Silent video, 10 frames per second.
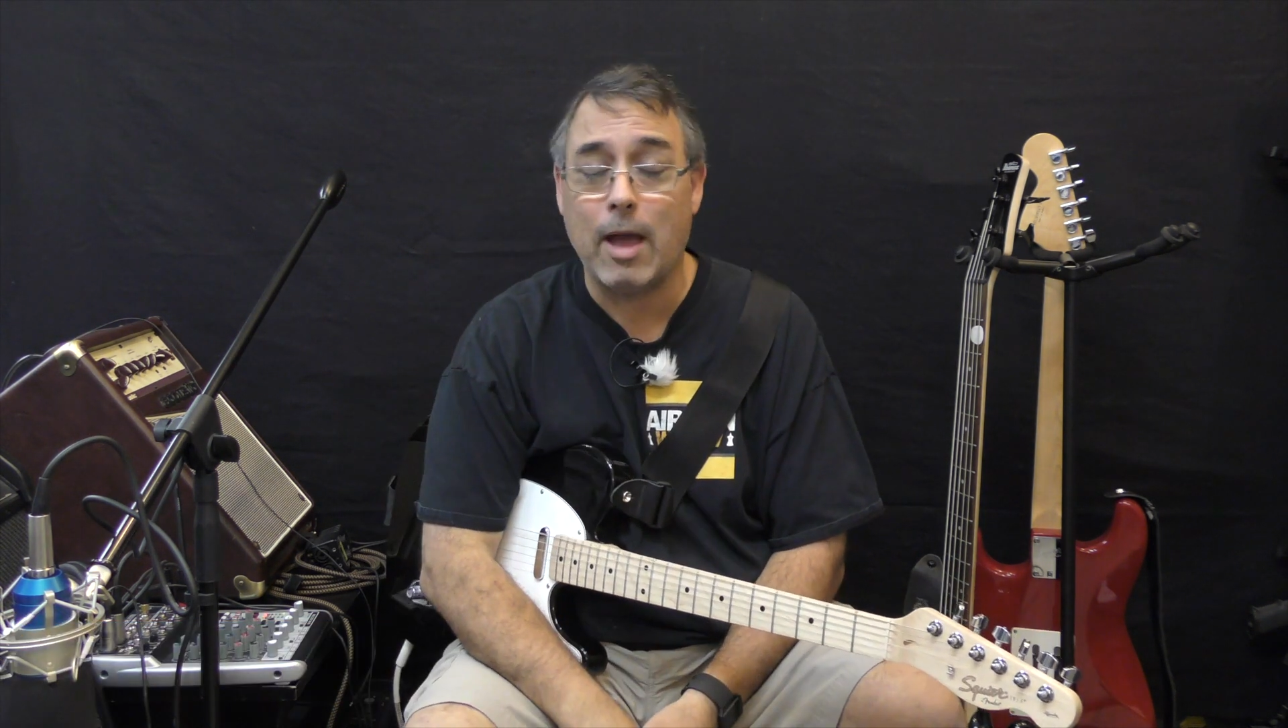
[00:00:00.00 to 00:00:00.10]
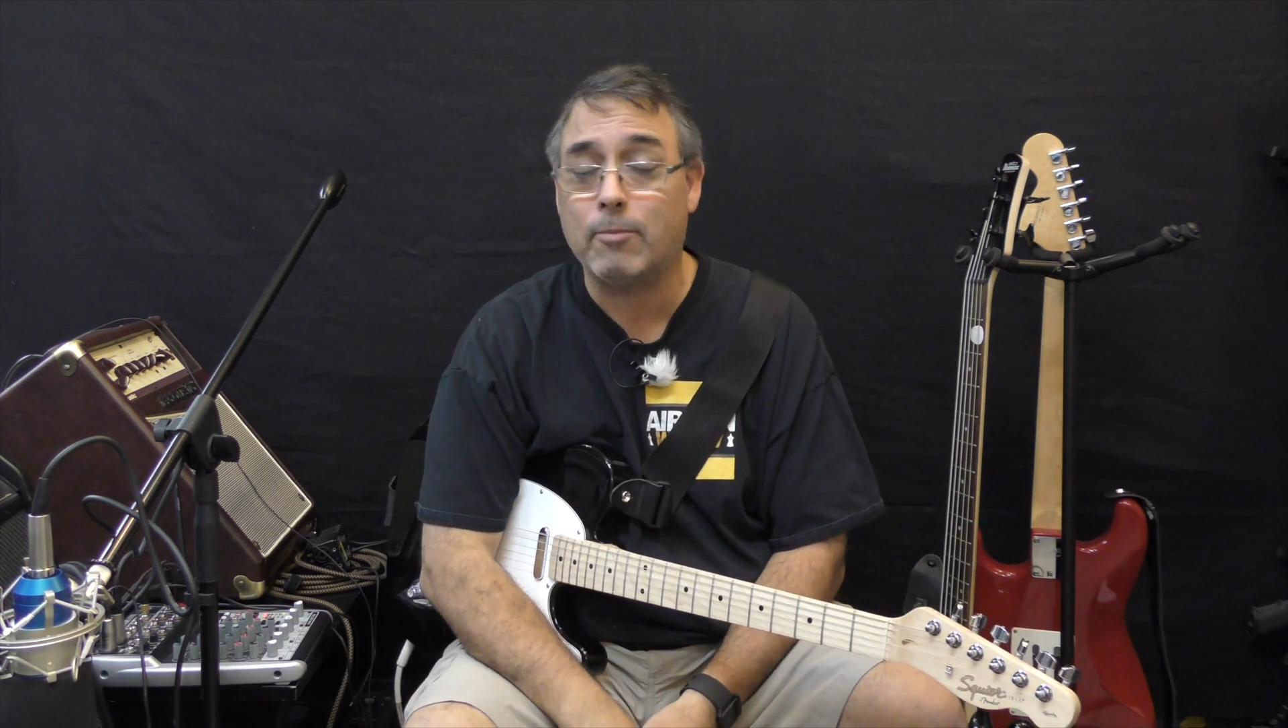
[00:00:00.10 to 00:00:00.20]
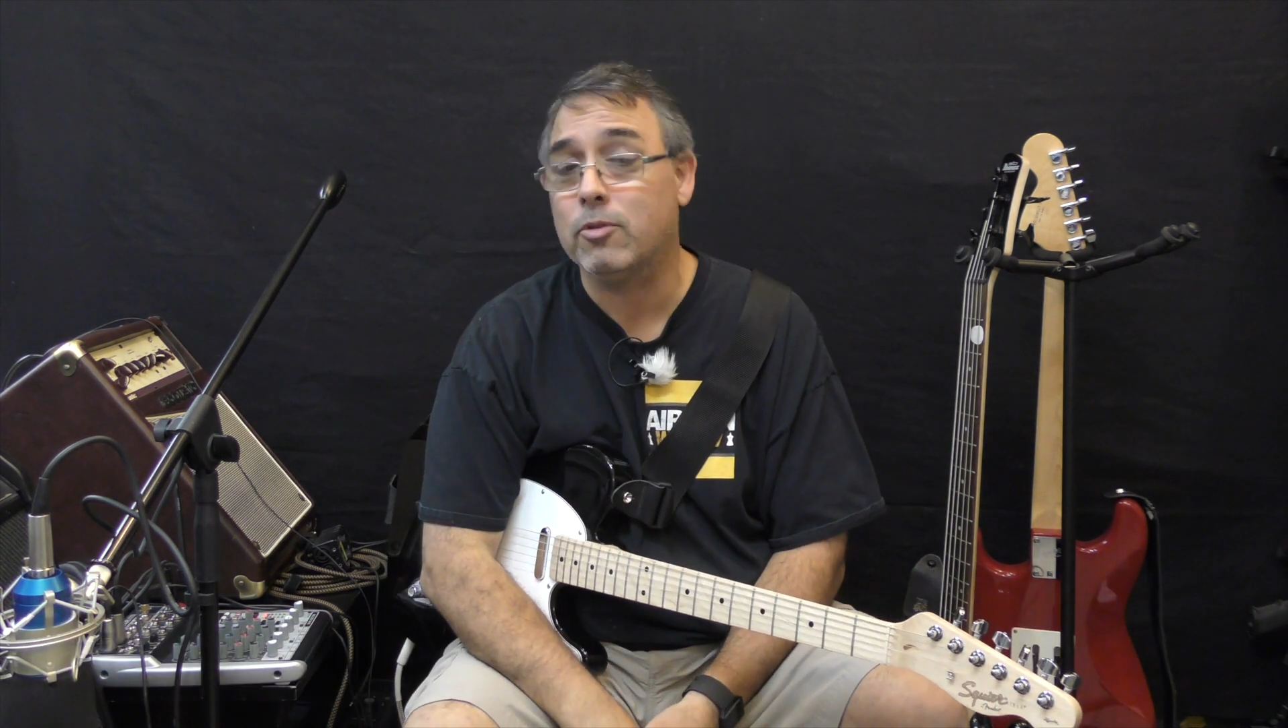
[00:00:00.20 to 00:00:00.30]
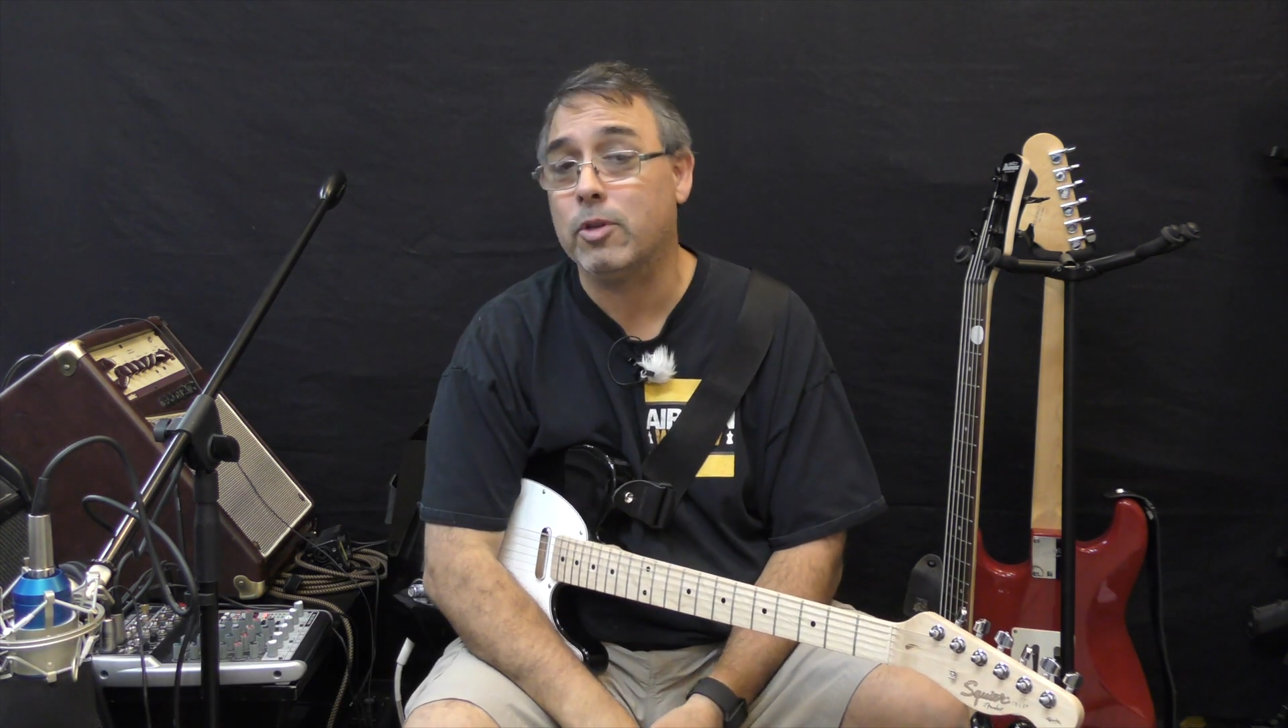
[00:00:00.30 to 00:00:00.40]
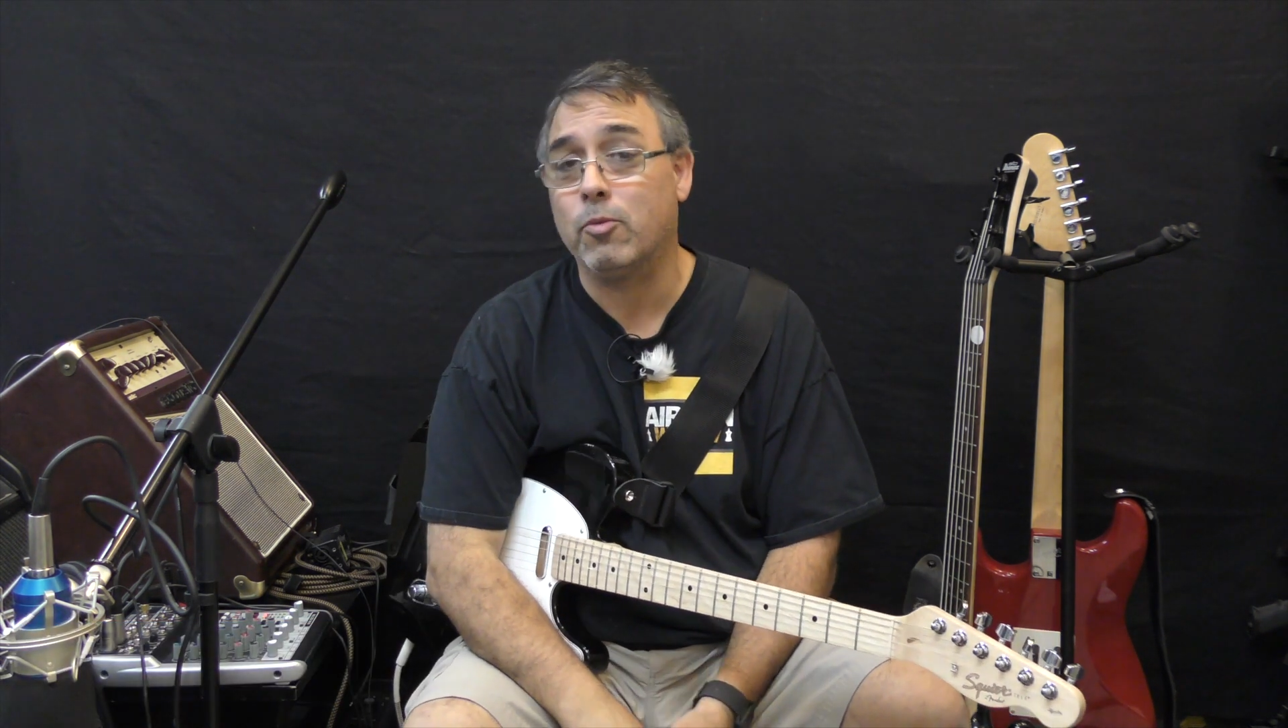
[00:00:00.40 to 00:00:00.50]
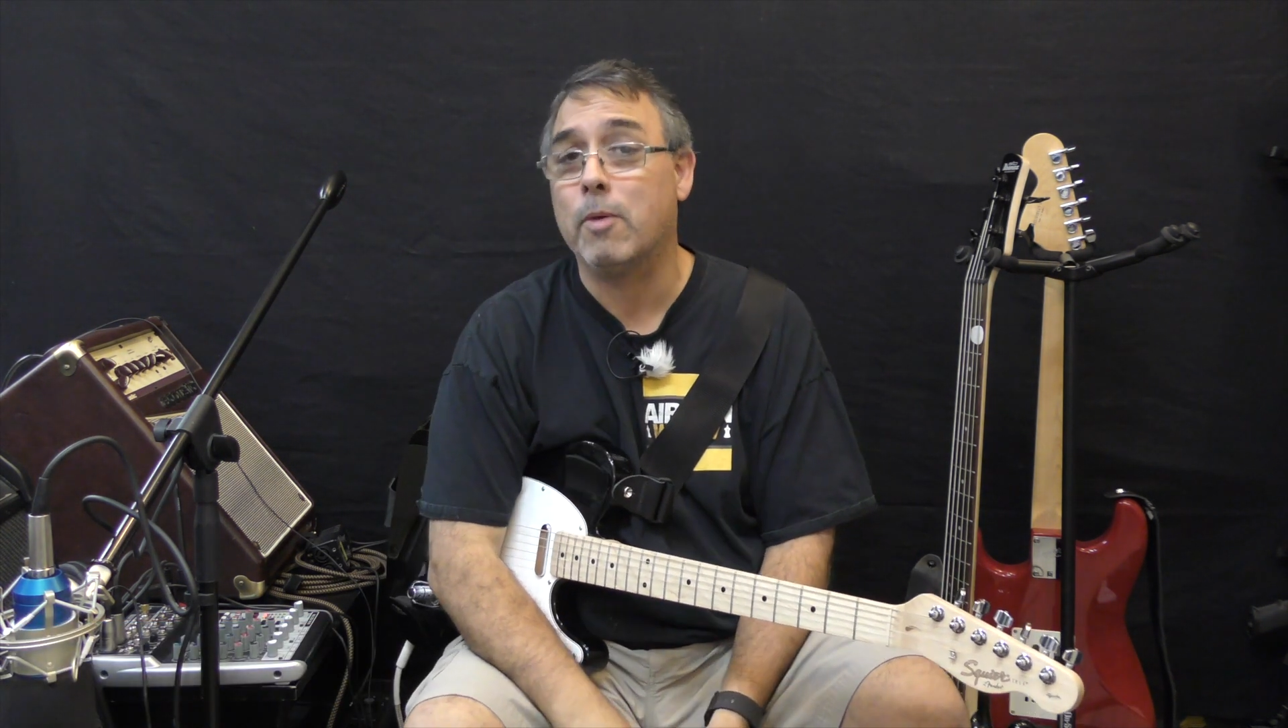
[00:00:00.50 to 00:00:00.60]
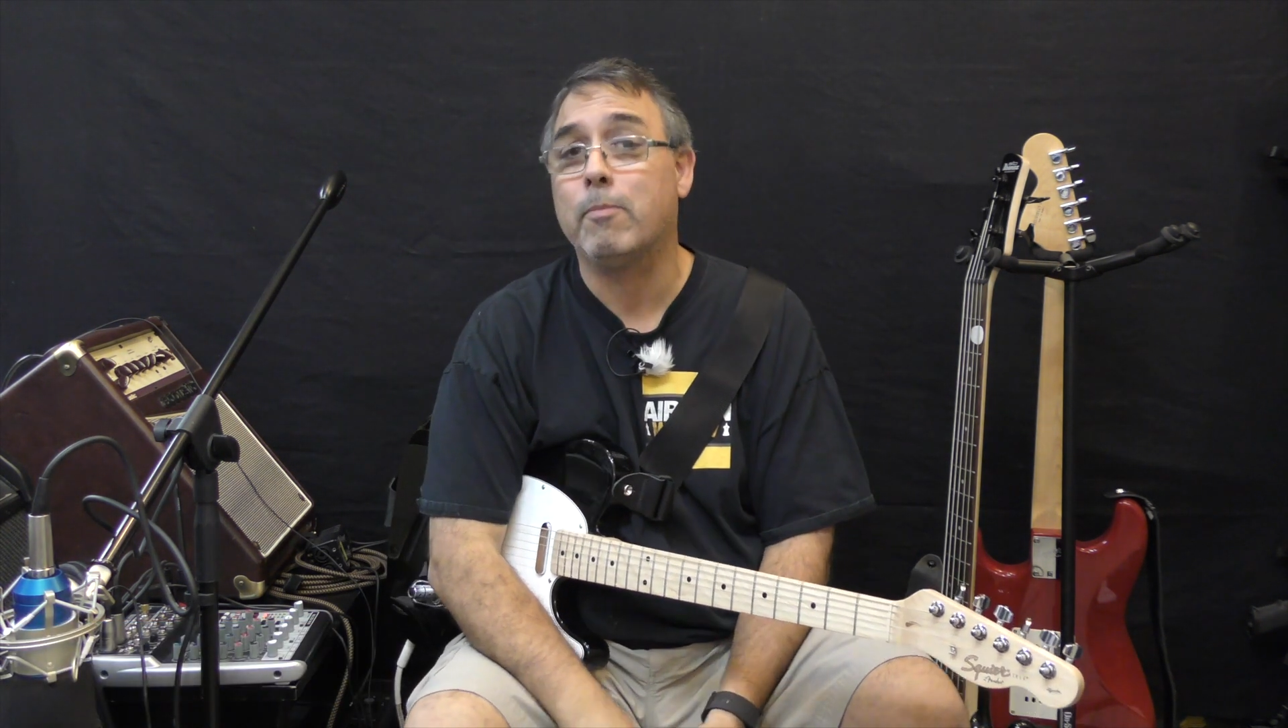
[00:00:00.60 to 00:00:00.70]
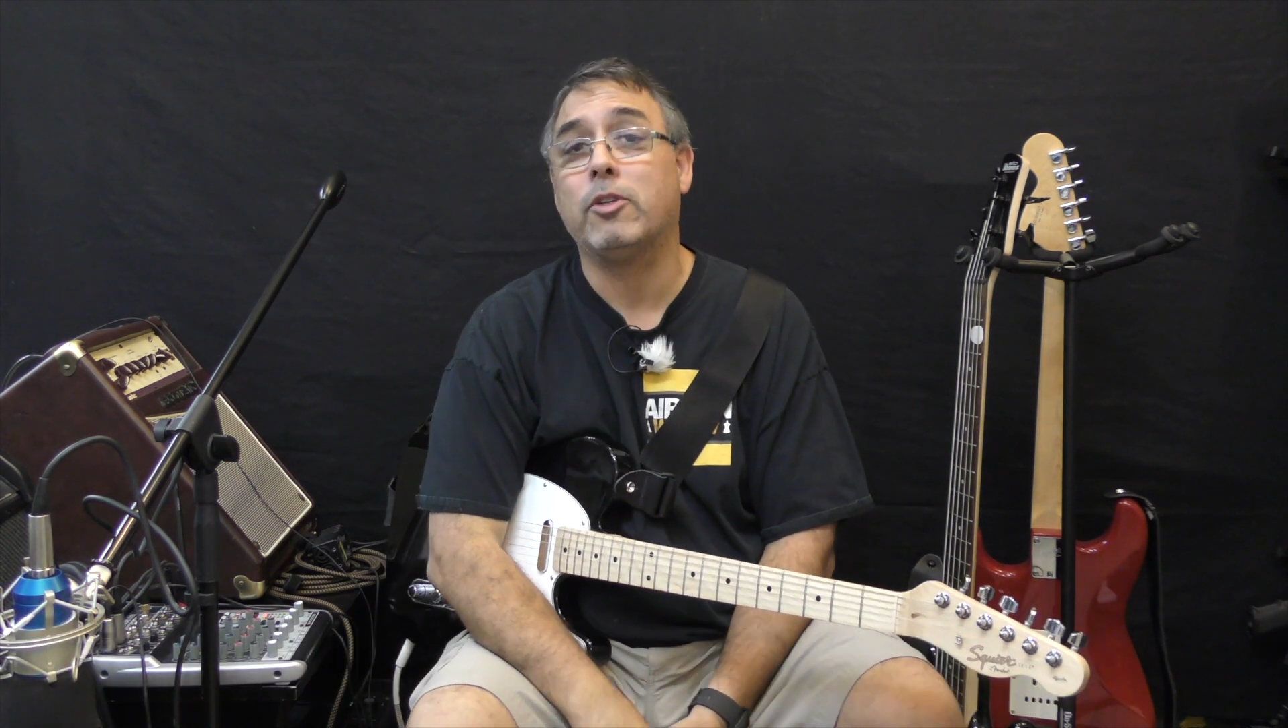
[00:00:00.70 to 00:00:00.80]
absolutely rip